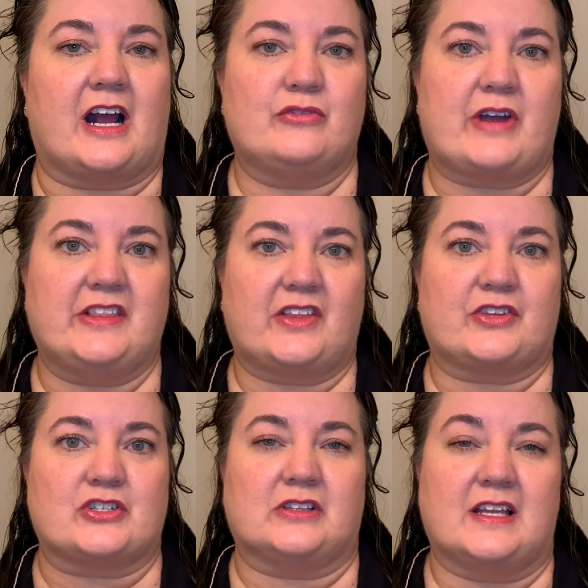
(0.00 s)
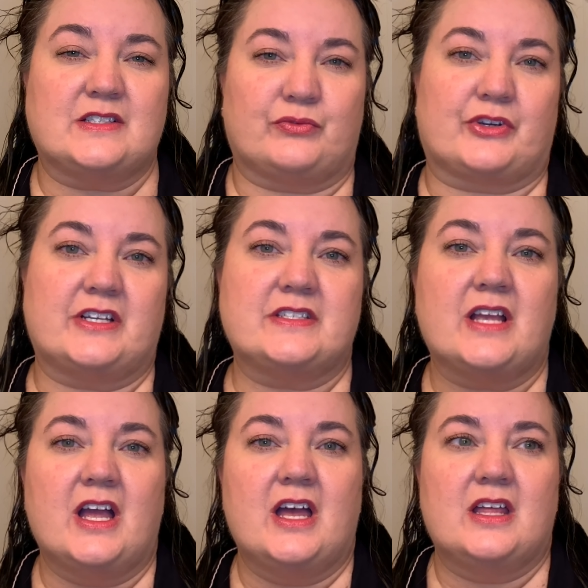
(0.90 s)
I find that there's less frizz
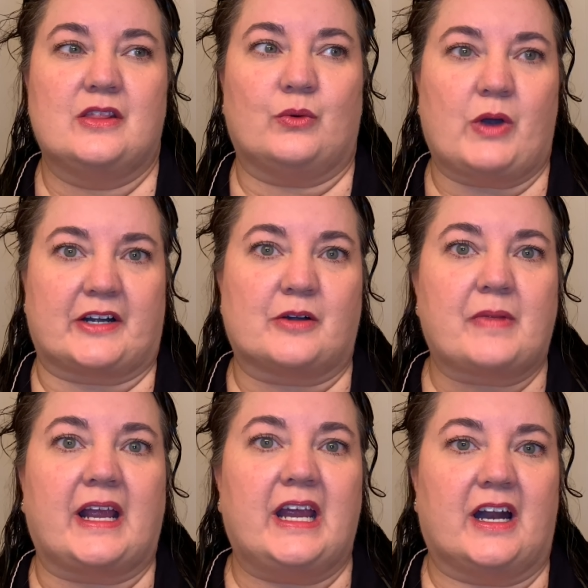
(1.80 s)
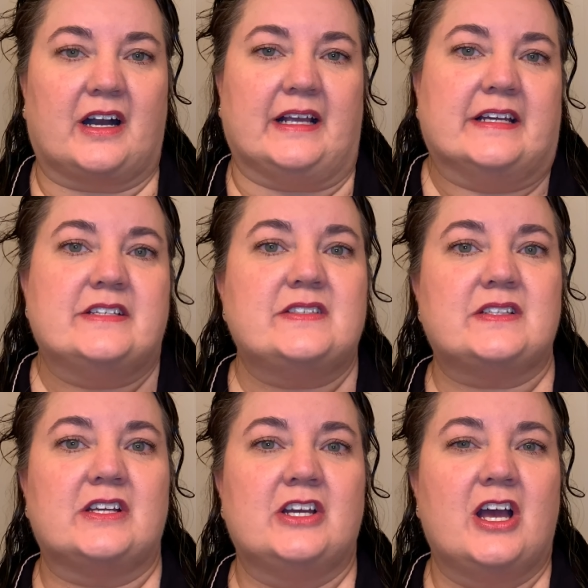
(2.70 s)
the wetter my hair is.